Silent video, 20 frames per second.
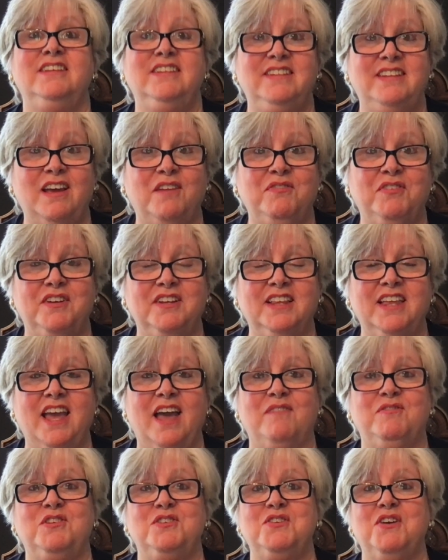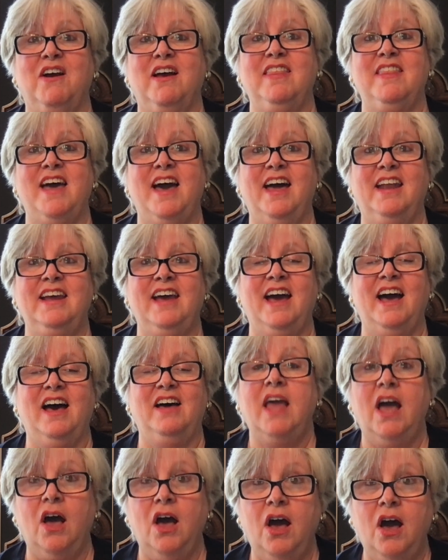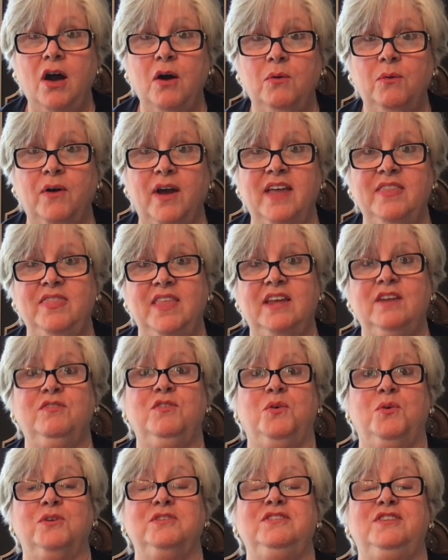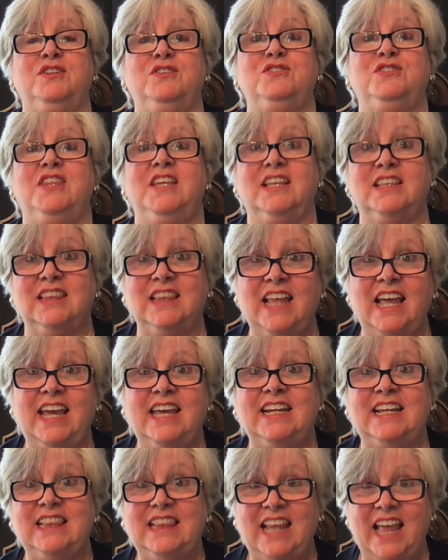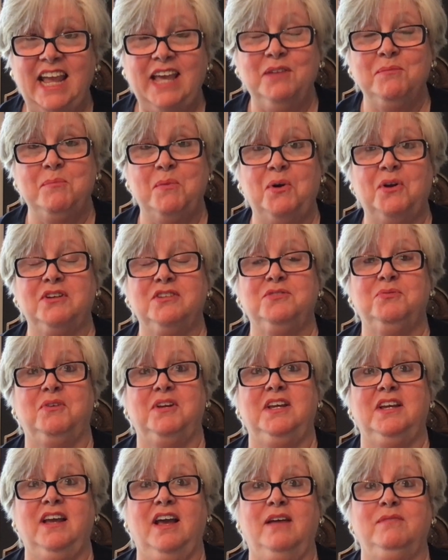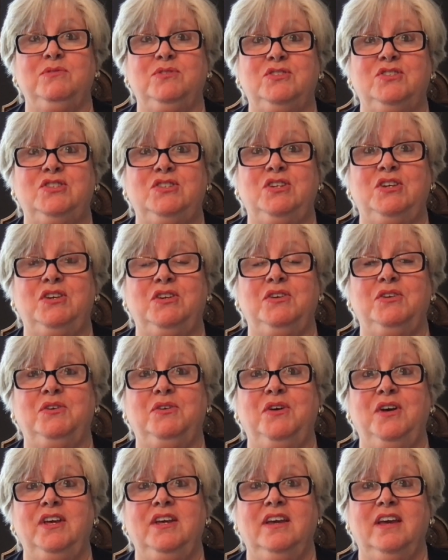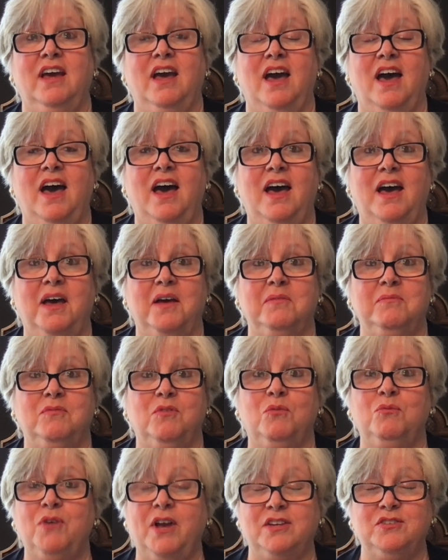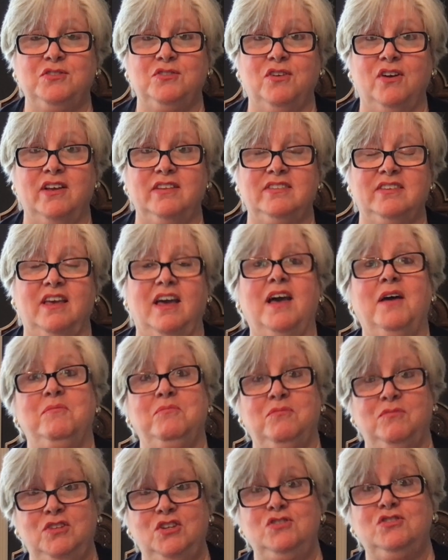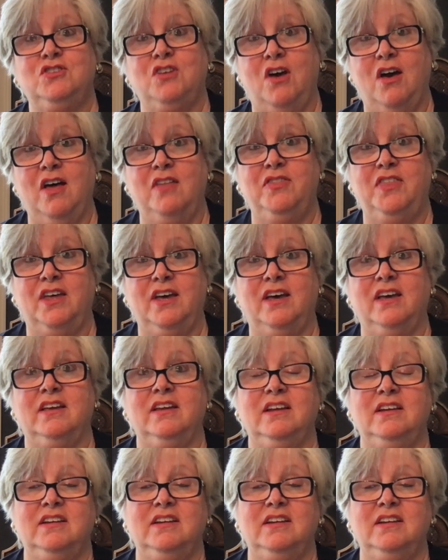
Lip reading: Definitely have to try that out. Oh, and then of course there's the Atlanta landmarks when it comes to restaurants. You saw the